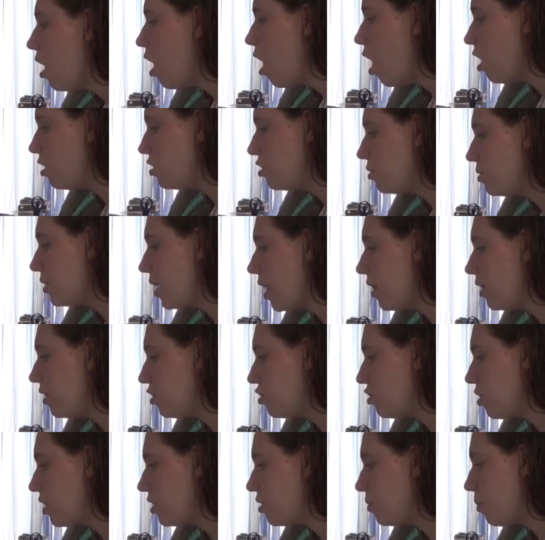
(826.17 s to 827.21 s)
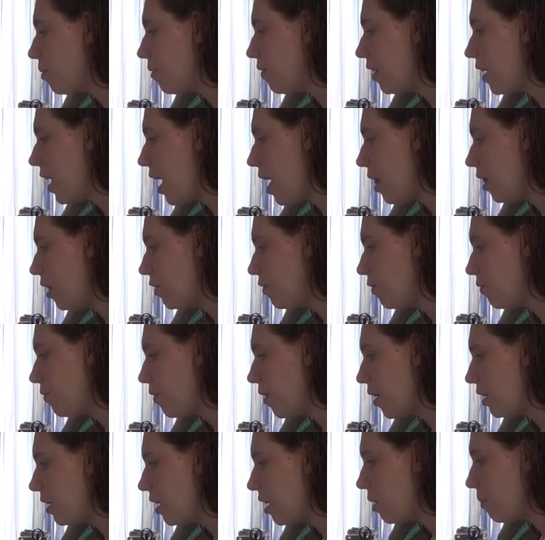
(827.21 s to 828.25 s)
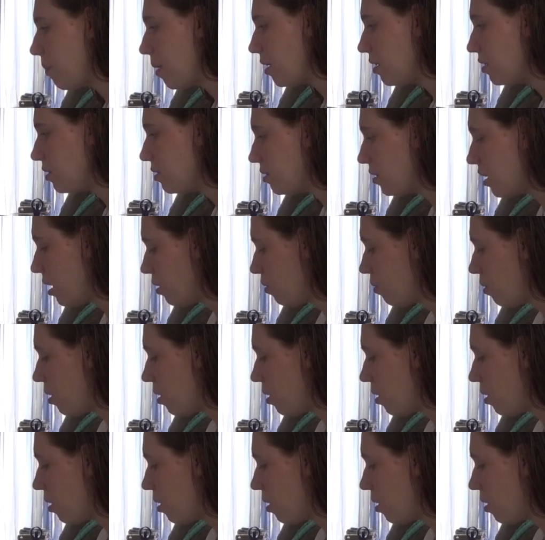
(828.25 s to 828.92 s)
Also, Dallas tries to prevent Allie from finding out about his son